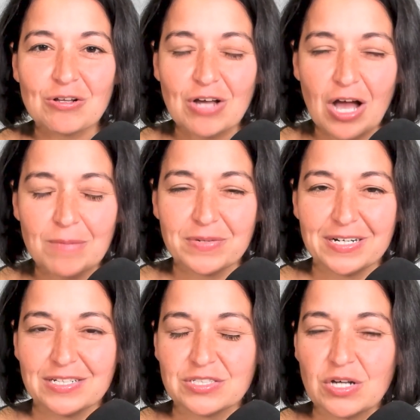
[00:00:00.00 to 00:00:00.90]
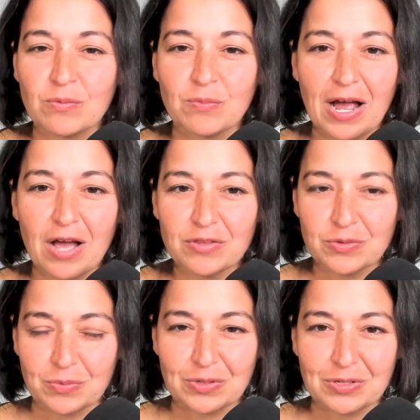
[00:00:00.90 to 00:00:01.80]
companies around
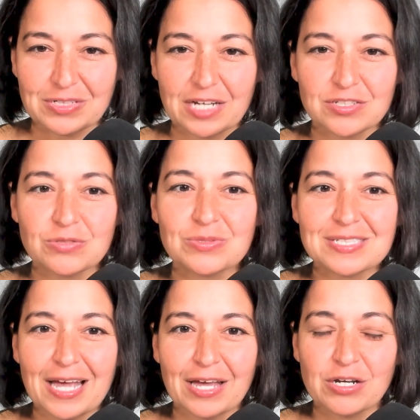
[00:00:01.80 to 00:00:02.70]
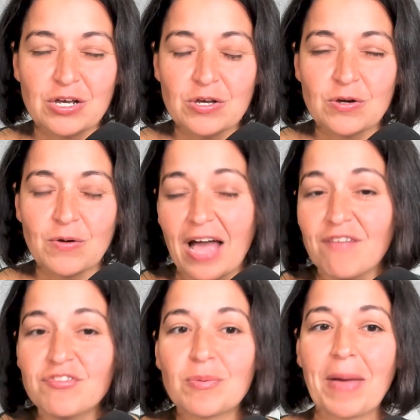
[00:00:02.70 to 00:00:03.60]
the world, as you said, who
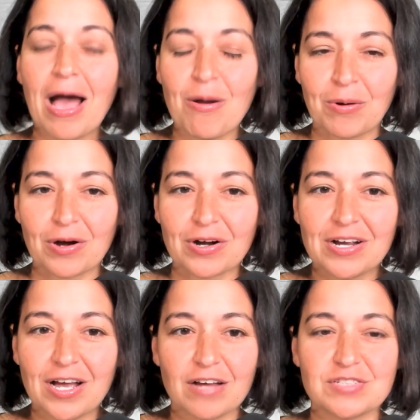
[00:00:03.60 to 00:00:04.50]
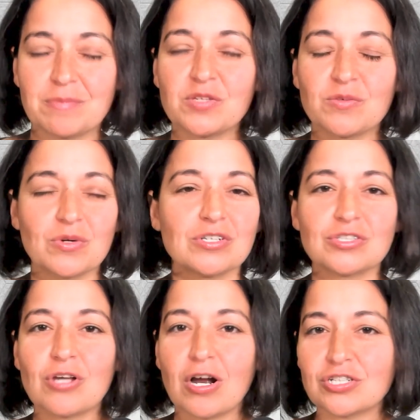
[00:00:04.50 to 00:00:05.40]
have the power of some of the
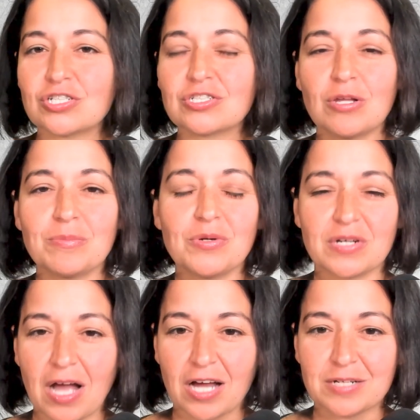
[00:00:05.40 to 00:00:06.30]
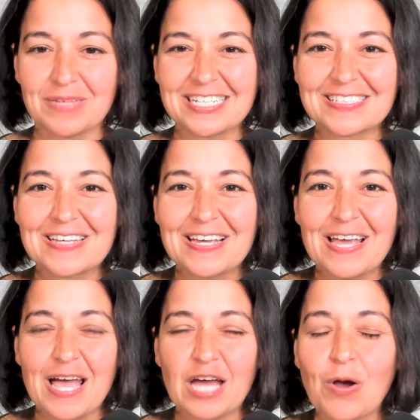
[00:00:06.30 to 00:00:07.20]
world's largest global economies.
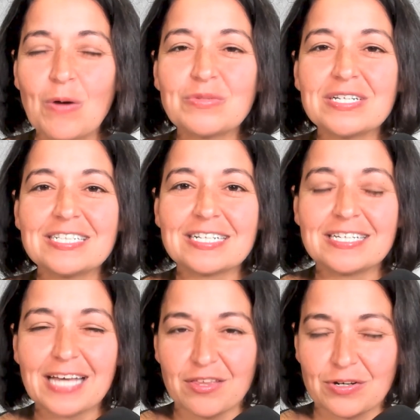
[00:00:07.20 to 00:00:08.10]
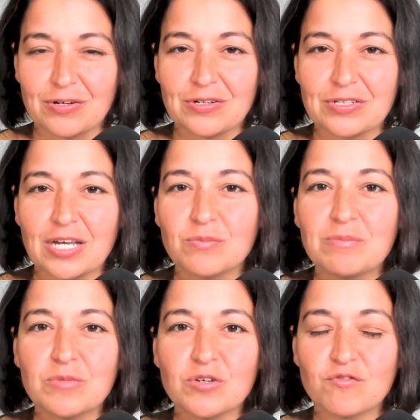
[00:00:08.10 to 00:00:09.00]
And only together can
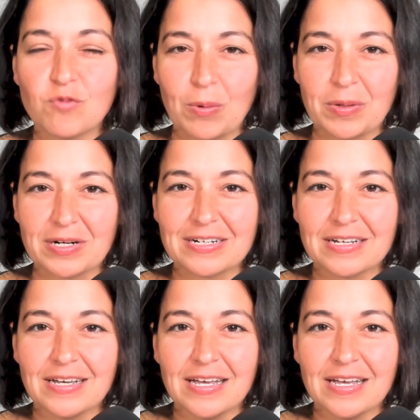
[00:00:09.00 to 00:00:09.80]
we move forward.